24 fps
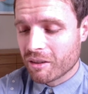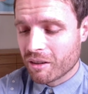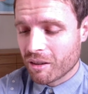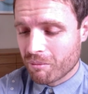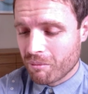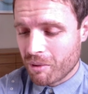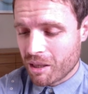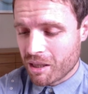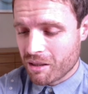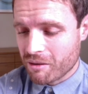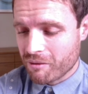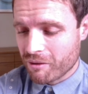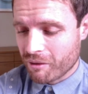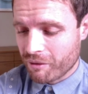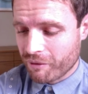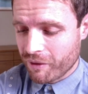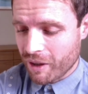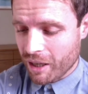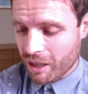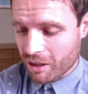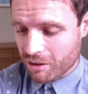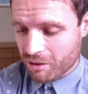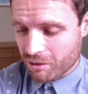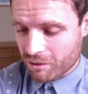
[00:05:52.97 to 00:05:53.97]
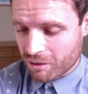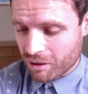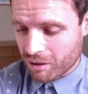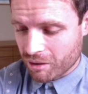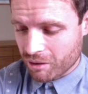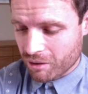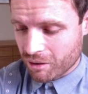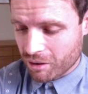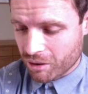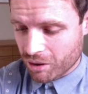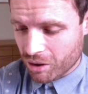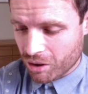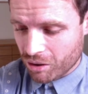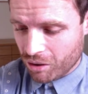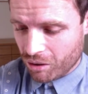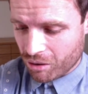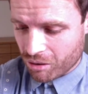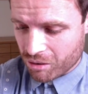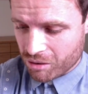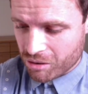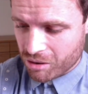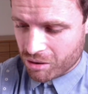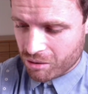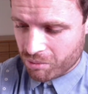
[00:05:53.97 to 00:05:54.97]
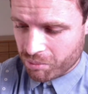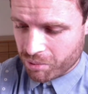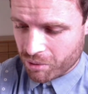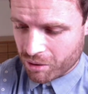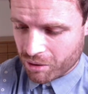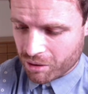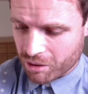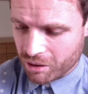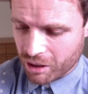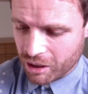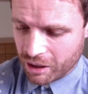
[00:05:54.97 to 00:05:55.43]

effect on the cost. But